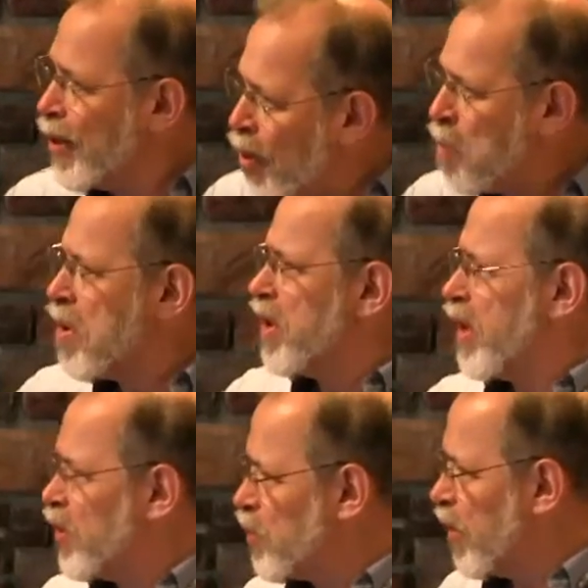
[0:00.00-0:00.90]
opened
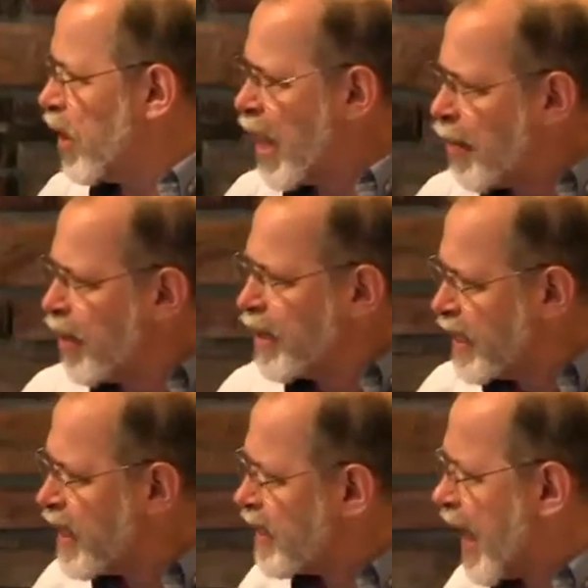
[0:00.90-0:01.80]
his word. Now, when it
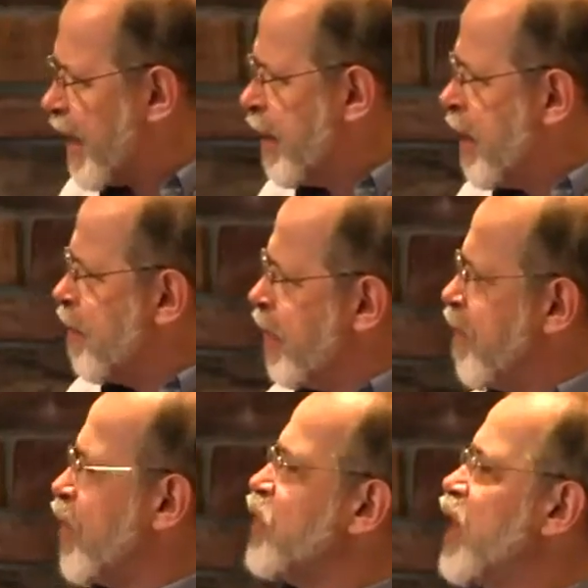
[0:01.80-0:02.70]
says that, the
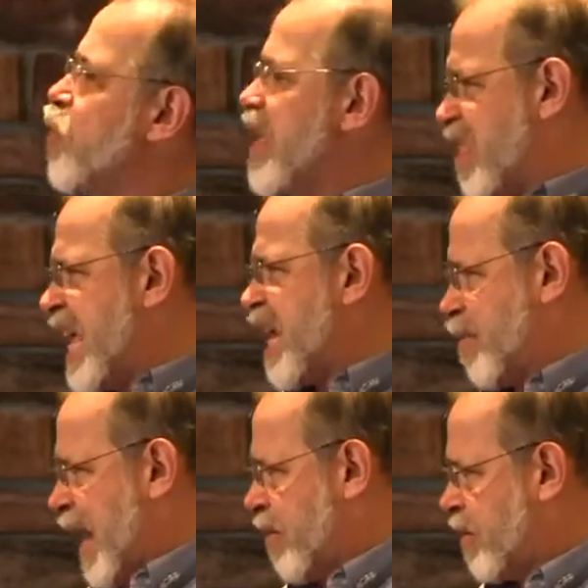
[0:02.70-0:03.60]
first thing we think
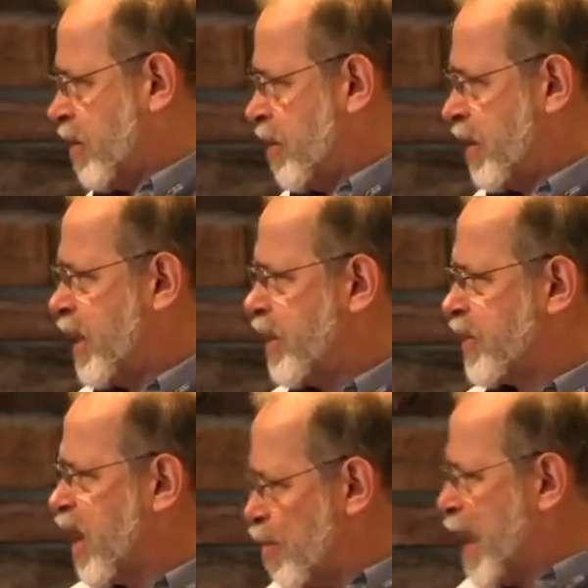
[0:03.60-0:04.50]
about
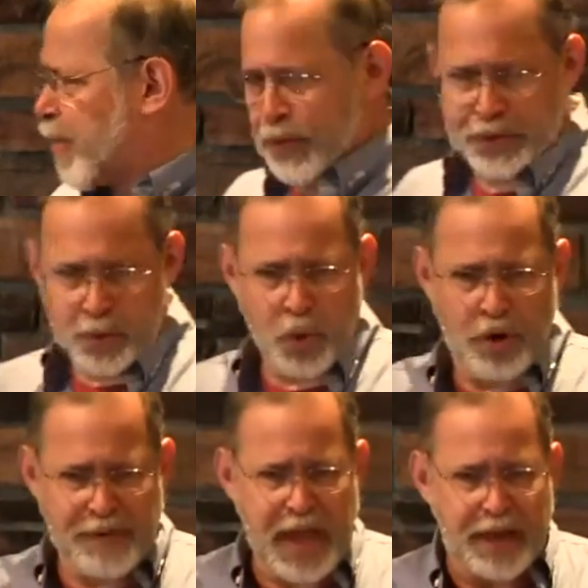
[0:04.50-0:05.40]
is our Bibles, the
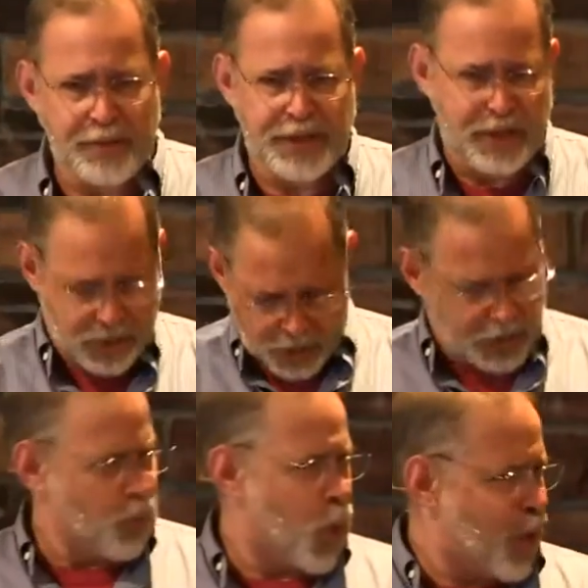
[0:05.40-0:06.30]
word of God. We say, this
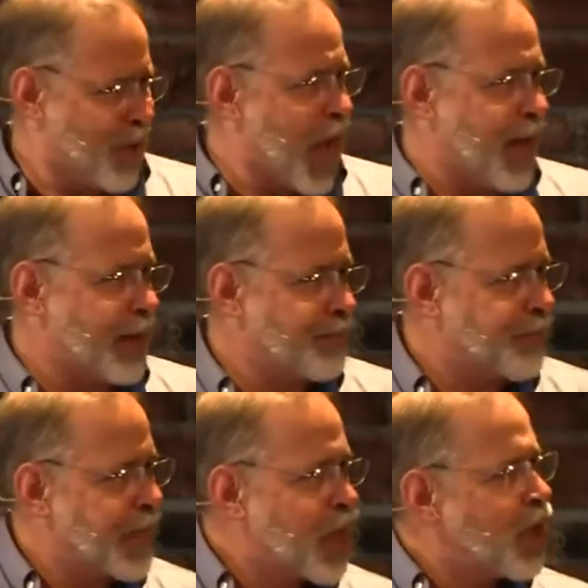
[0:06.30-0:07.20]
is the word of God.
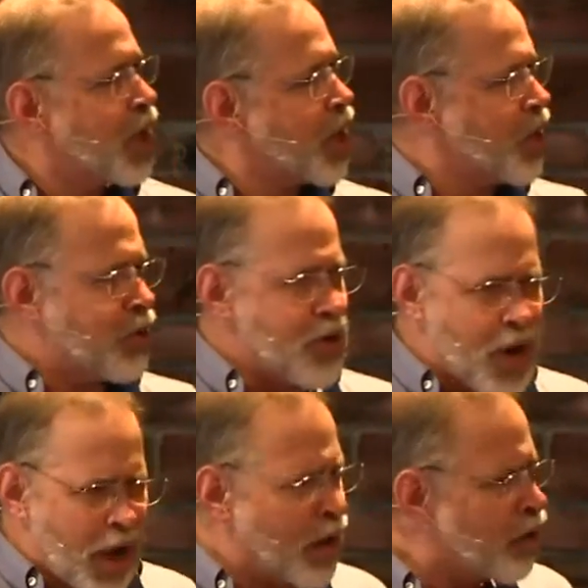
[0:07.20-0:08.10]

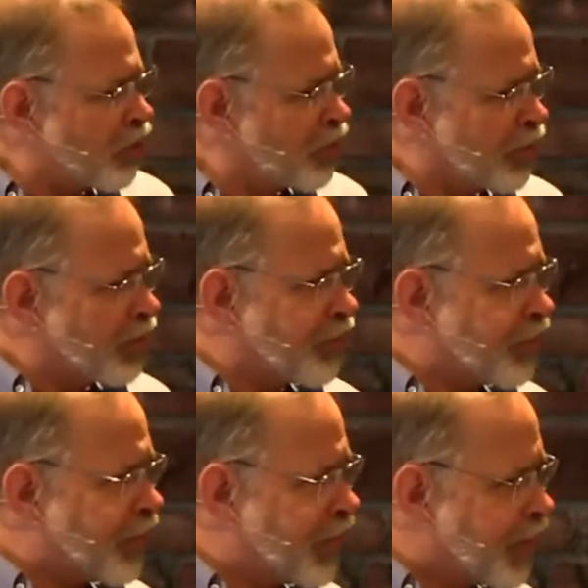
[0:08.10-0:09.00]
No,
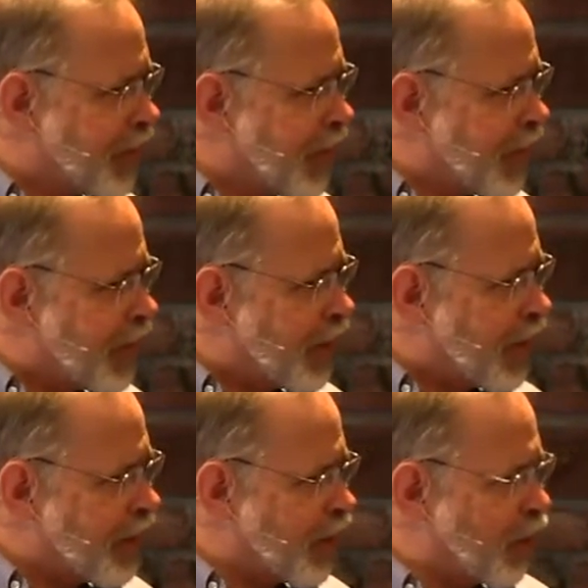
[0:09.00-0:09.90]

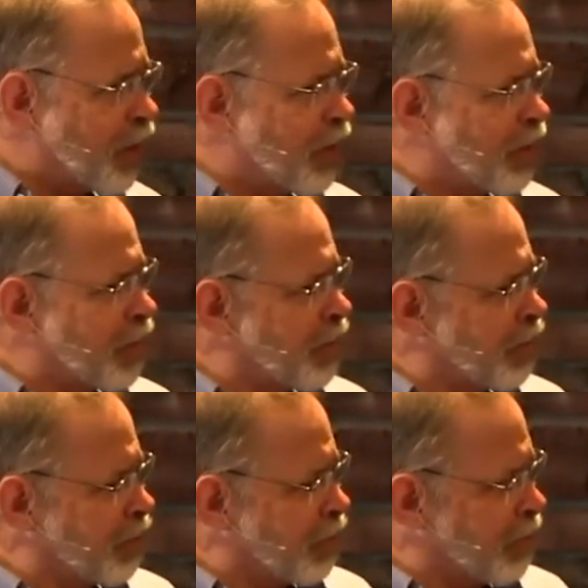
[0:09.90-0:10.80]
there
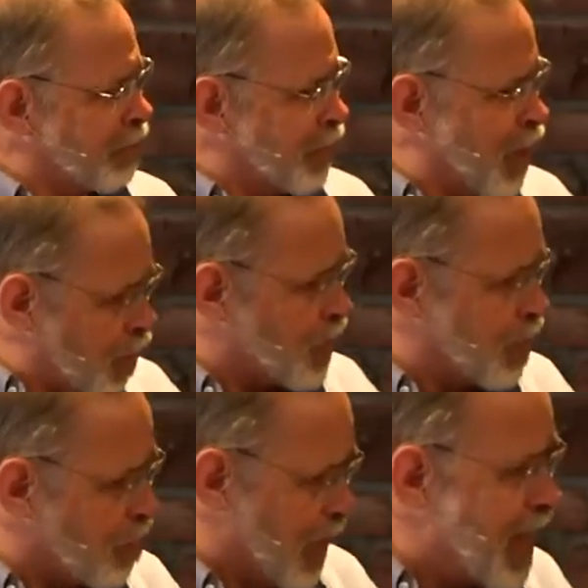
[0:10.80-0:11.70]
were
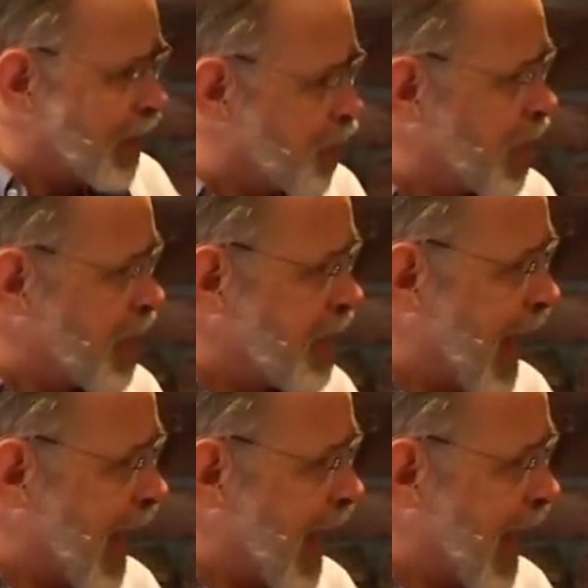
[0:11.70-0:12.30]
some things written